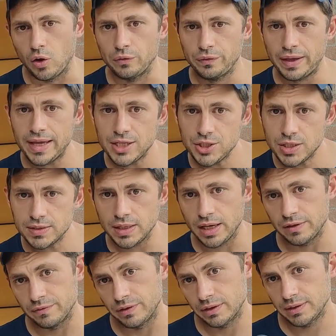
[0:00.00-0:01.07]
of edges
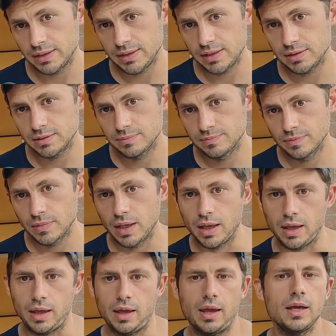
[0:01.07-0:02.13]
and vertices.
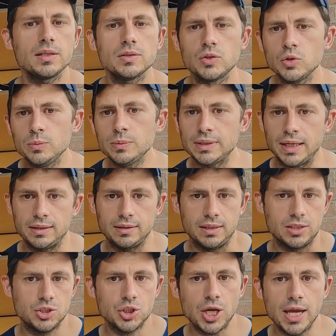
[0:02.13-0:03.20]
Assume that
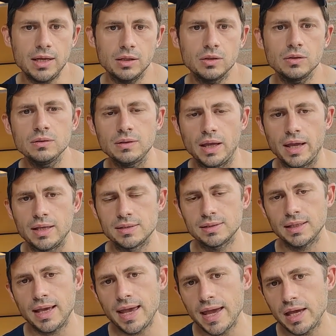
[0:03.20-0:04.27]
this chain contains
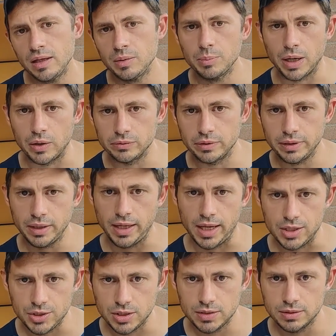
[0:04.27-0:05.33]
n boundary
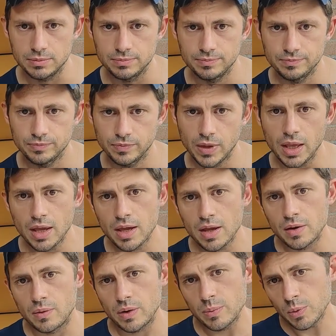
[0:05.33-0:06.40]
edges.
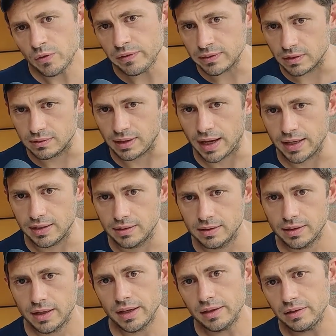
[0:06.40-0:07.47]
Removing the tile
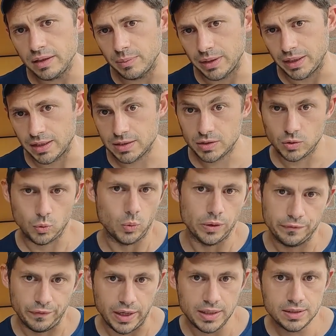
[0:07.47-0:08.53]
eliminates one
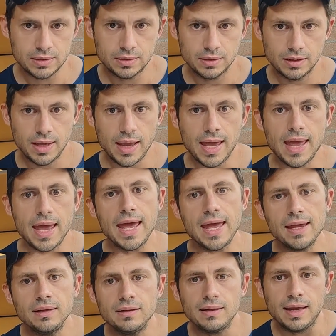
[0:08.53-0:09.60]
face
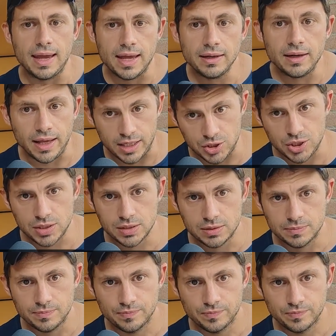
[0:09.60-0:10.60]
and n edges.